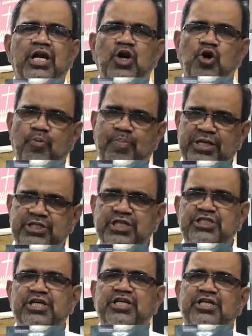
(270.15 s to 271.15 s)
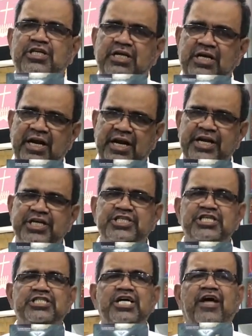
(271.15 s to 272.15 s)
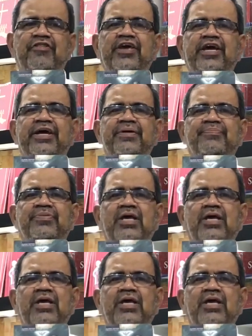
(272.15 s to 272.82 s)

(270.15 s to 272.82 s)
low budgeted editions are there.